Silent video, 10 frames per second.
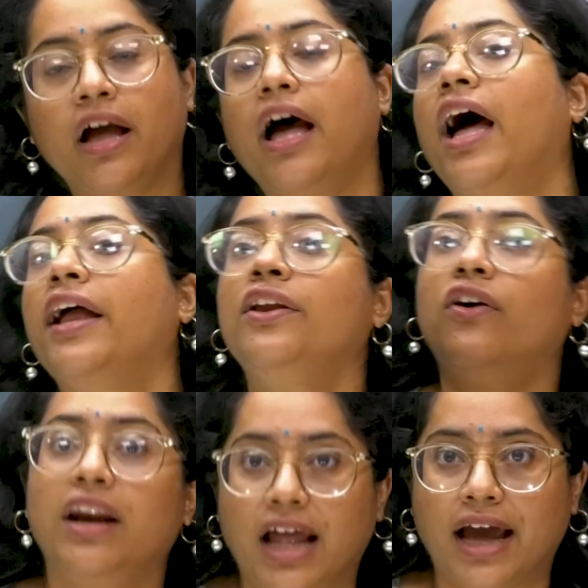and
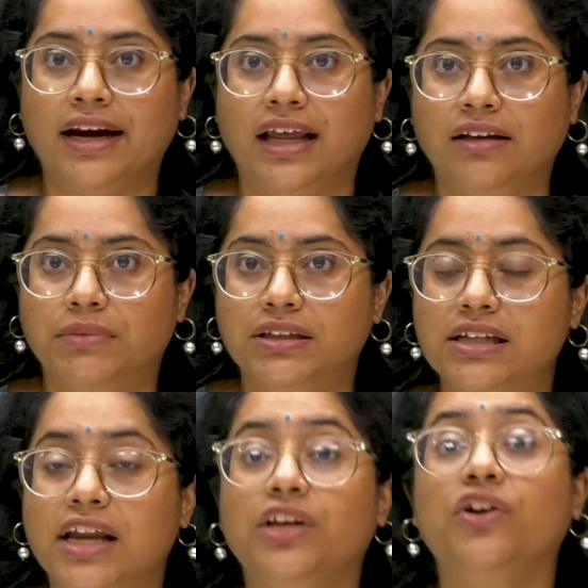your land
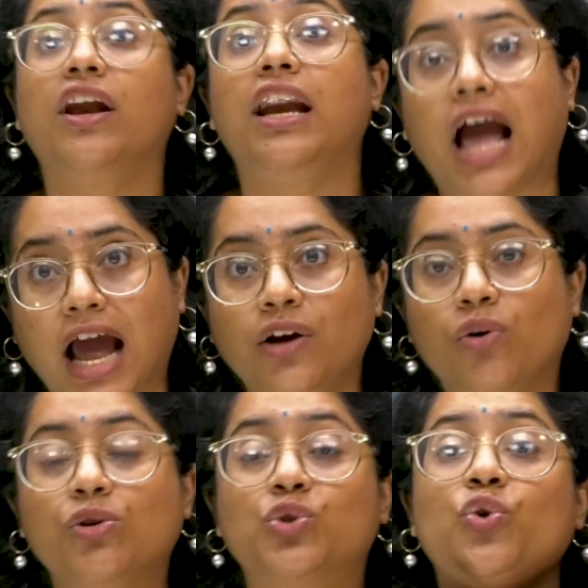elements and in your land
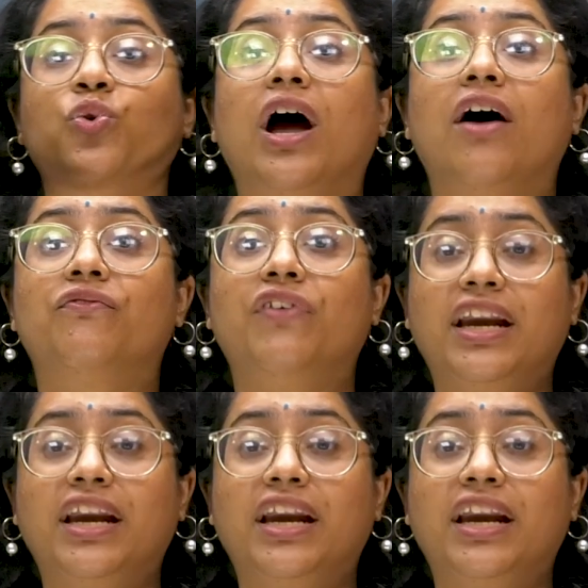also you have